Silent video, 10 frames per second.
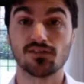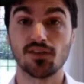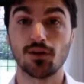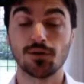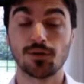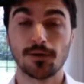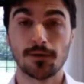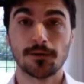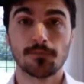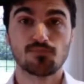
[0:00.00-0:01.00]
So
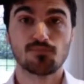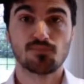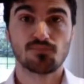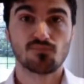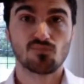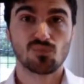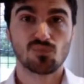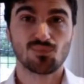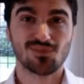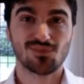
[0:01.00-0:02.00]

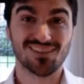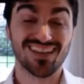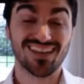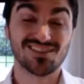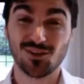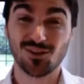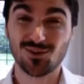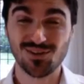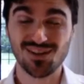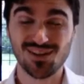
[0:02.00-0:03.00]
yeah, and that's another
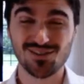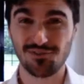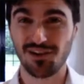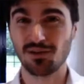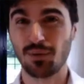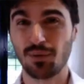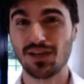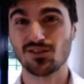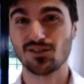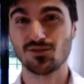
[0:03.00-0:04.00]
clue to your history, right? A
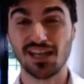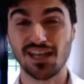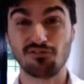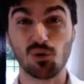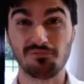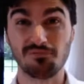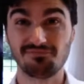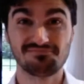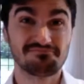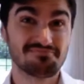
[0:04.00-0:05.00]
patient who's seen everyone.
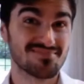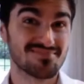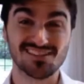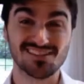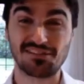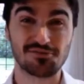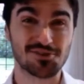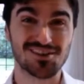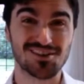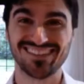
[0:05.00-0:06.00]
That's never
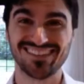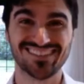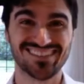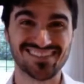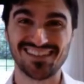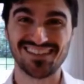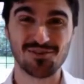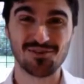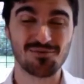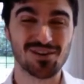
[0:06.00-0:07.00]
good. That's never
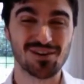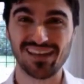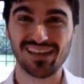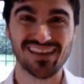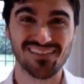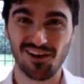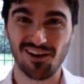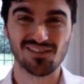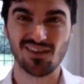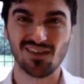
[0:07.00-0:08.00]
good. We don't want to hear that, right?
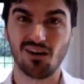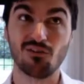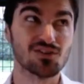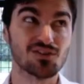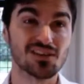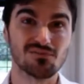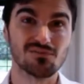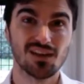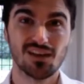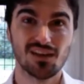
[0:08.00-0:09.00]
When they say, oh, I've already seen
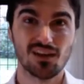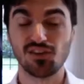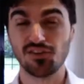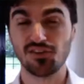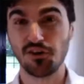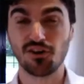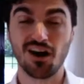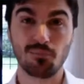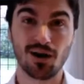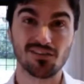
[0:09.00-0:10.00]
a physio,
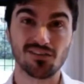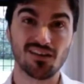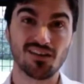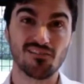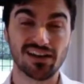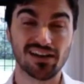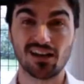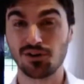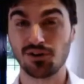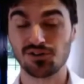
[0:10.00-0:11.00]
chiropractor, an
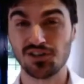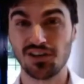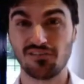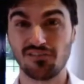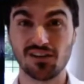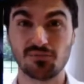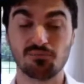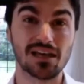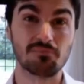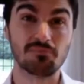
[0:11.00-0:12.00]
acupuncture, I've had
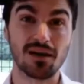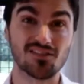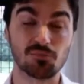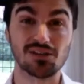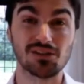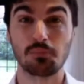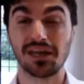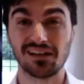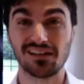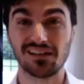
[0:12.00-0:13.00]
pain meds, I've been to a
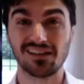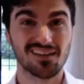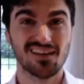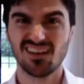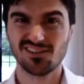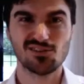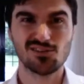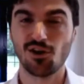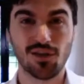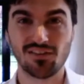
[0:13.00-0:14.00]
pain clinic. You
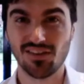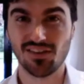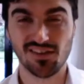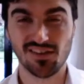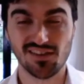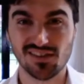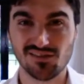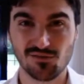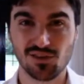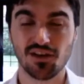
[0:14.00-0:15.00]
know that sensitization
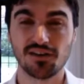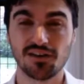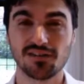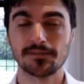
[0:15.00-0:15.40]
has already occurred.